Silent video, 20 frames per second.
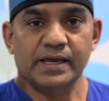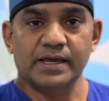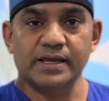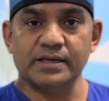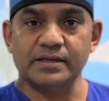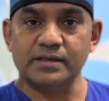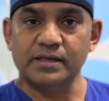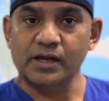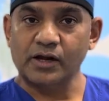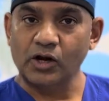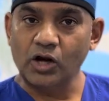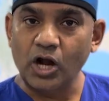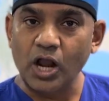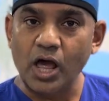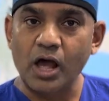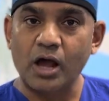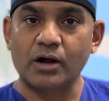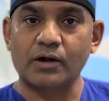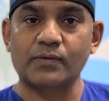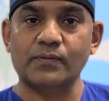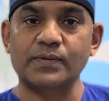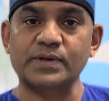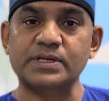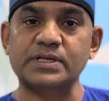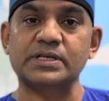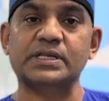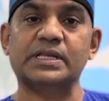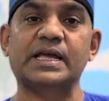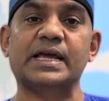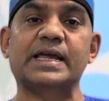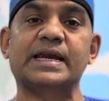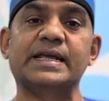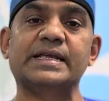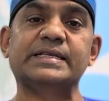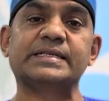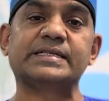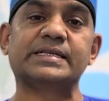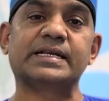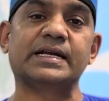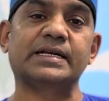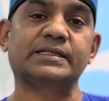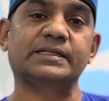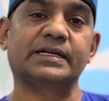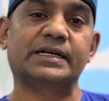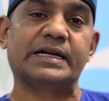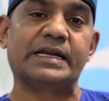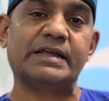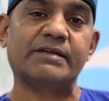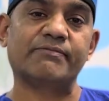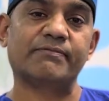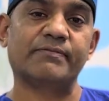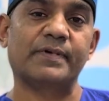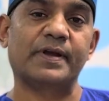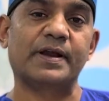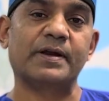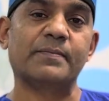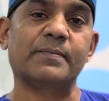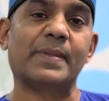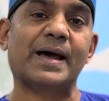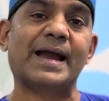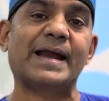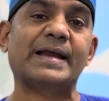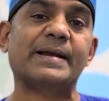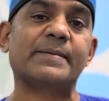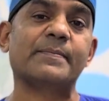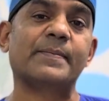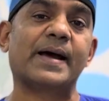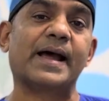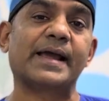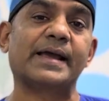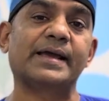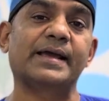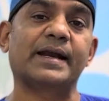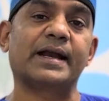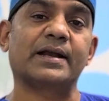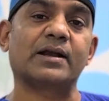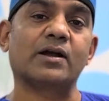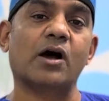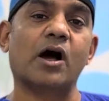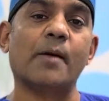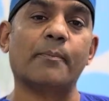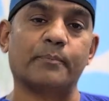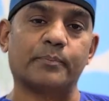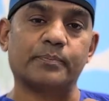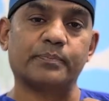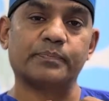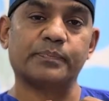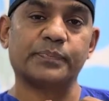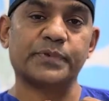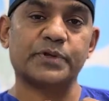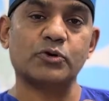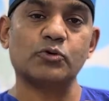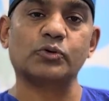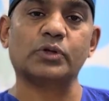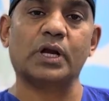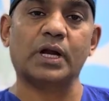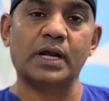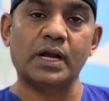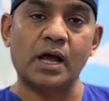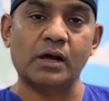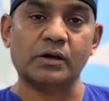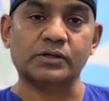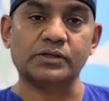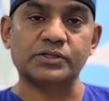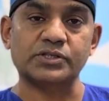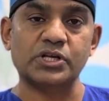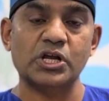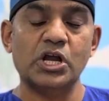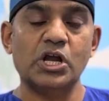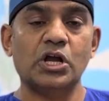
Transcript: is the clot which is there inside the deep vein might migrate up to the lungs,